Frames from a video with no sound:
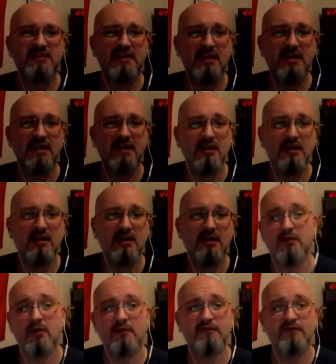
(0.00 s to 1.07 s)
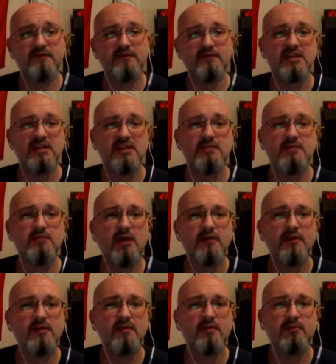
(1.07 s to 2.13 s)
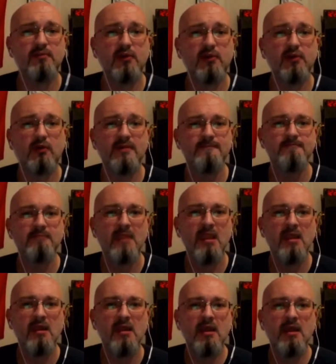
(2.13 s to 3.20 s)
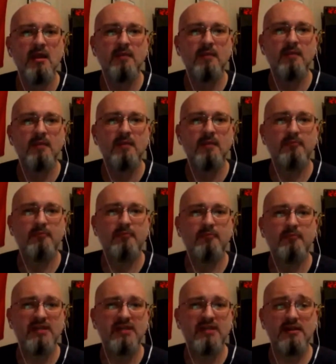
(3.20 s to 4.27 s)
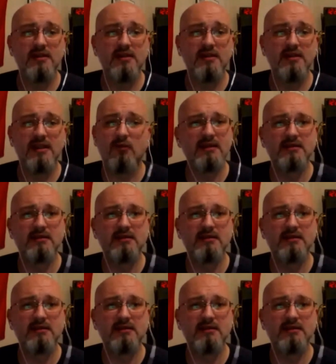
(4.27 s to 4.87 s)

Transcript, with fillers: I was there. I went on a 15 month deployment. But uh, yeah, when I